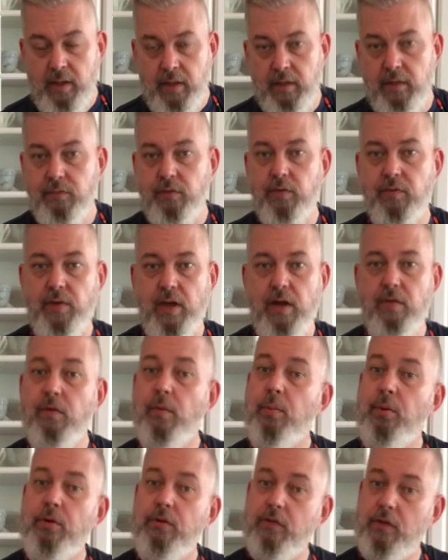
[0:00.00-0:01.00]
And if you've
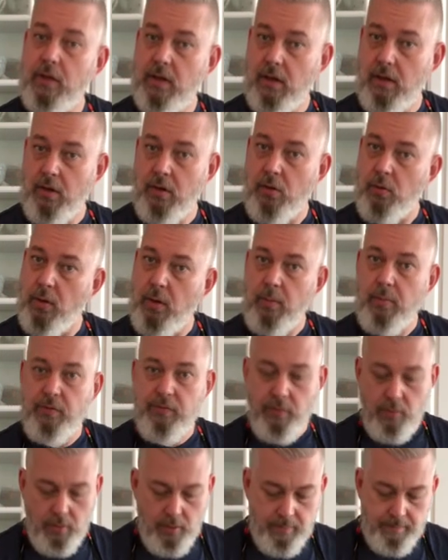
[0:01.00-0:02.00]
ever put chicken on a grill
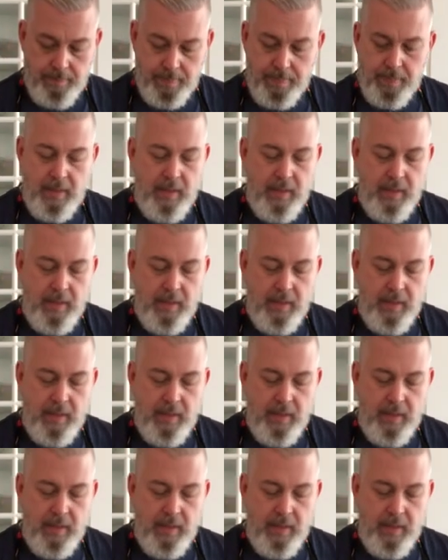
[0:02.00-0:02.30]
before